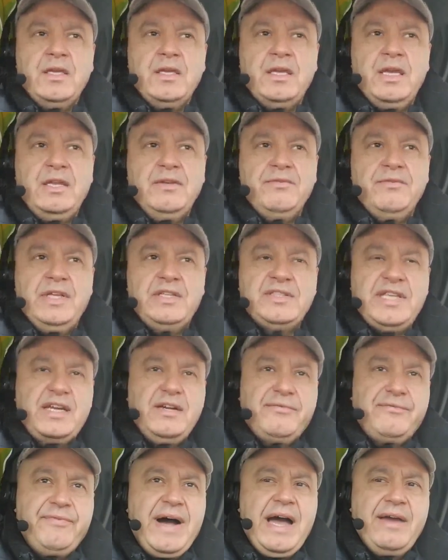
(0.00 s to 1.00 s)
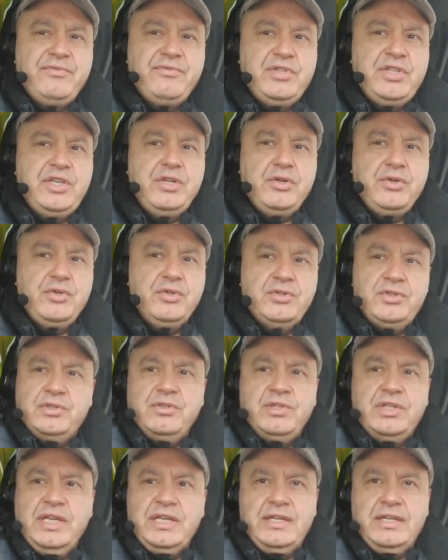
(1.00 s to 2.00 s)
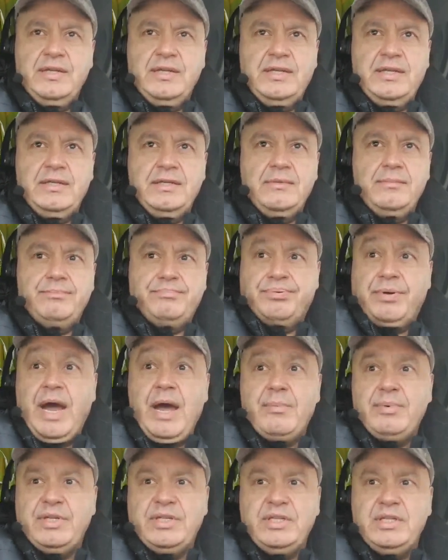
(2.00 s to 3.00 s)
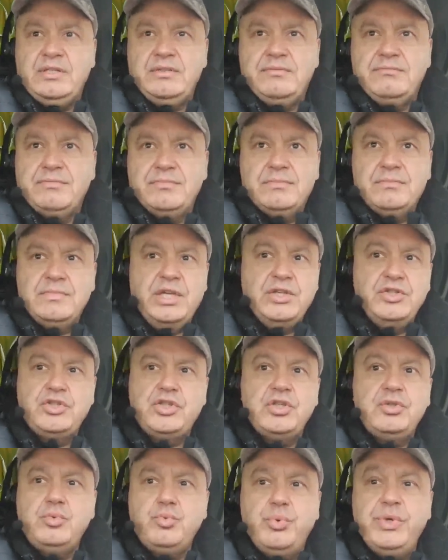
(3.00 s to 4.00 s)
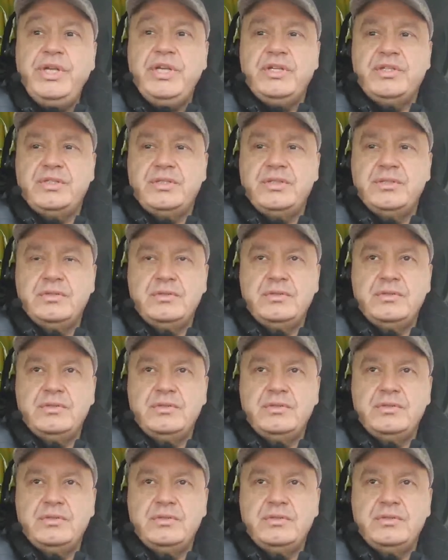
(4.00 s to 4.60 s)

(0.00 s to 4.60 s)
and instead of 5 years, you can get it probably in 2 weeks?